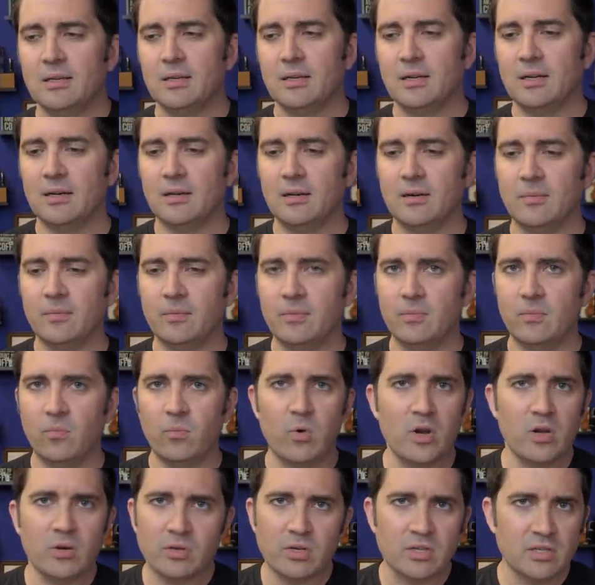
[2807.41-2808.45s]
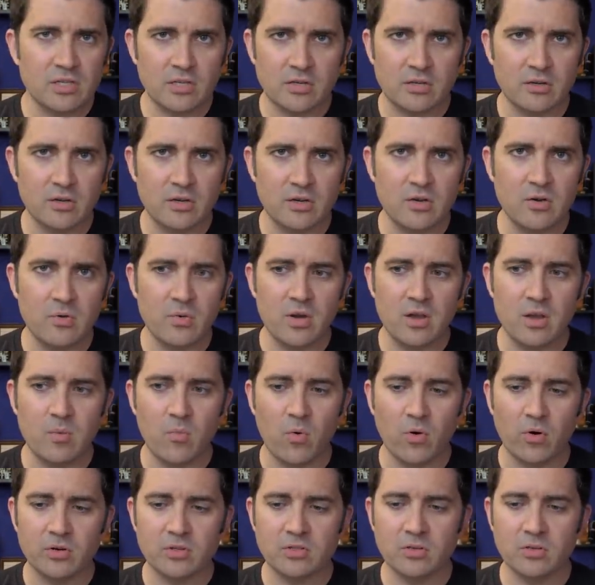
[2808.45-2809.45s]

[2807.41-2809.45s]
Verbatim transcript: um, we don't consider it new anymore.